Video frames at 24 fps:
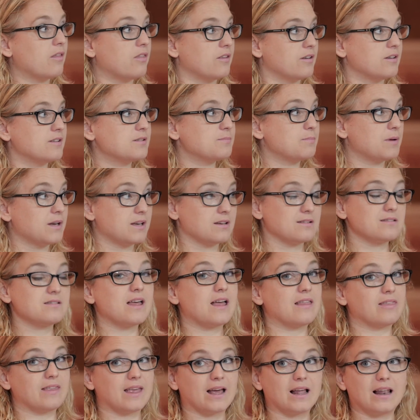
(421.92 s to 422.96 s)
others, because
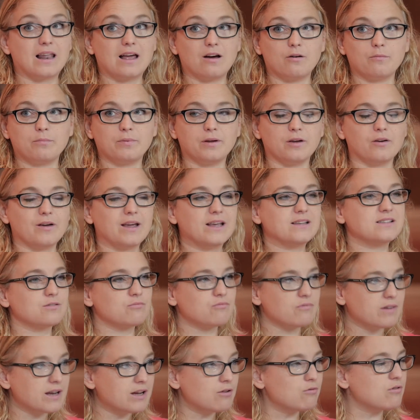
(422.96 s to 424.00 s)
then they'll help you. It's
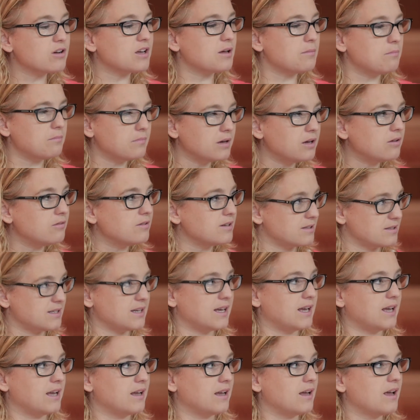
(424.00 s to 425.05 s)
a real
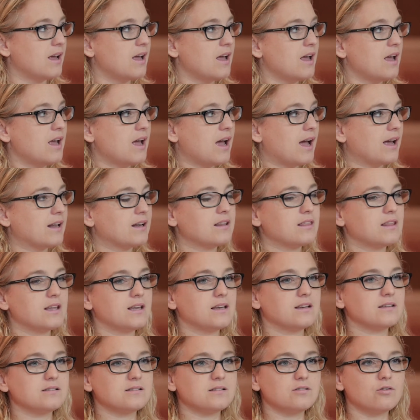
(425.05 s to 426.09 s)
community. And I
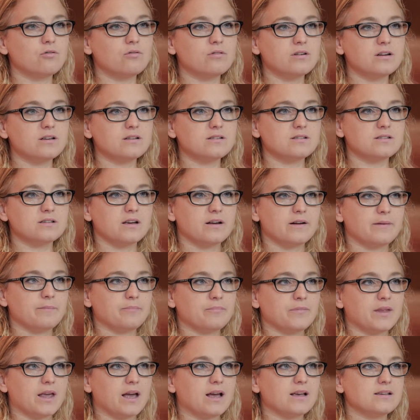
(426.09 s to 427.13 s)
think as long
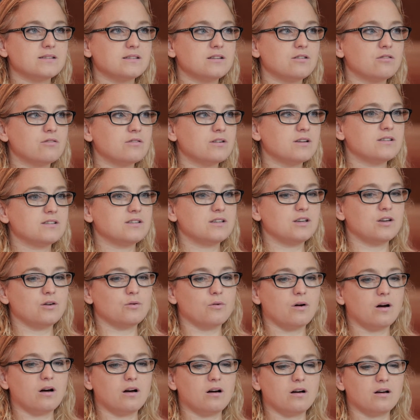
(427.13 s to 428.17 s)
as
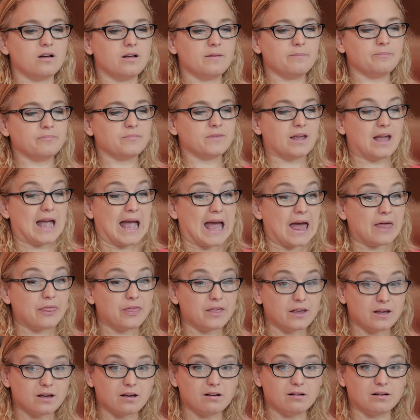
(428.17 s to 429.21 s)
you are
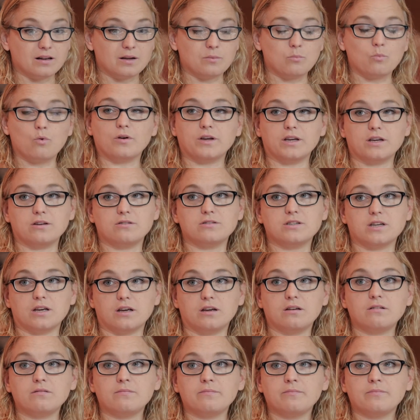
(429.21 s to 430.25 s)
ethical in what you
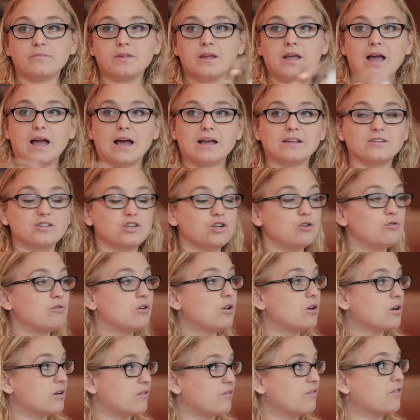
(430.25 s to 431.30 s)
do and you
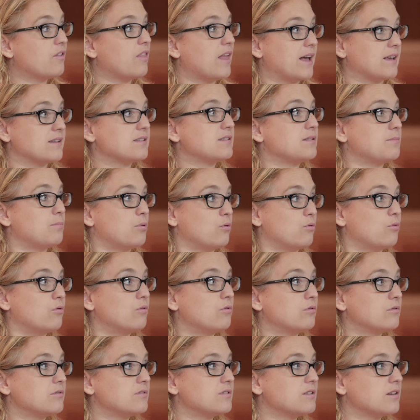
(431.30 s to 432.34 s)
look for that
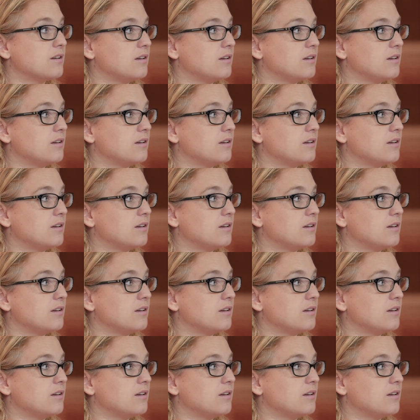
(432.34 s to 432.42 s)
support,